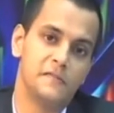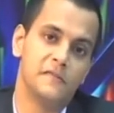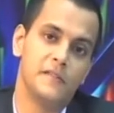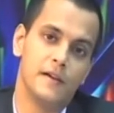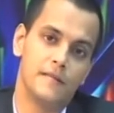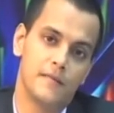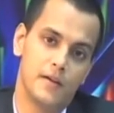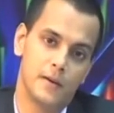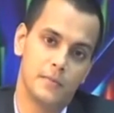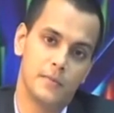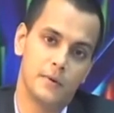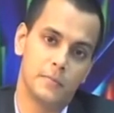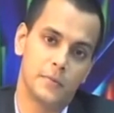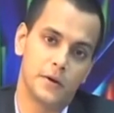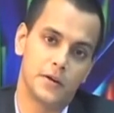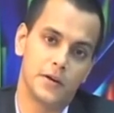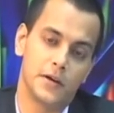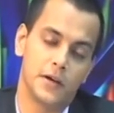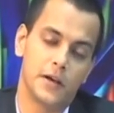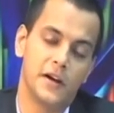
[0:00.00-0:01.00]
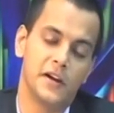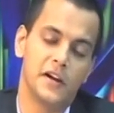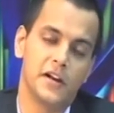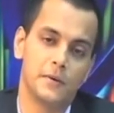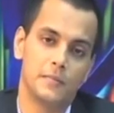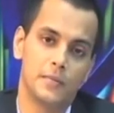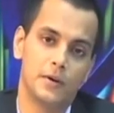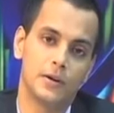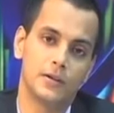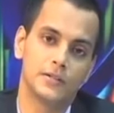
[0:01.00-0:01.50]
machines for us to
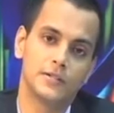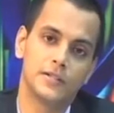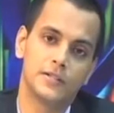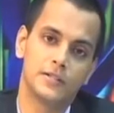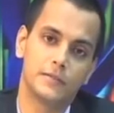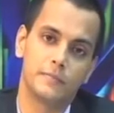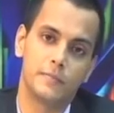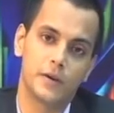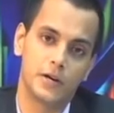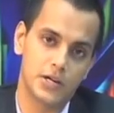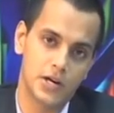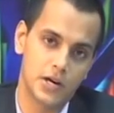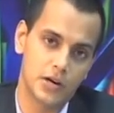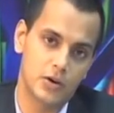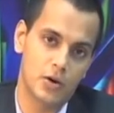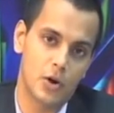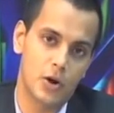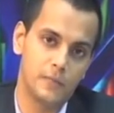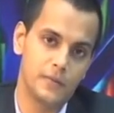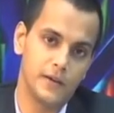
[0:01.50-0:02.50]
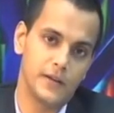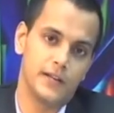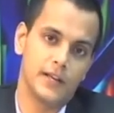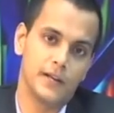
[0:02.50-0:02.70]
make a piece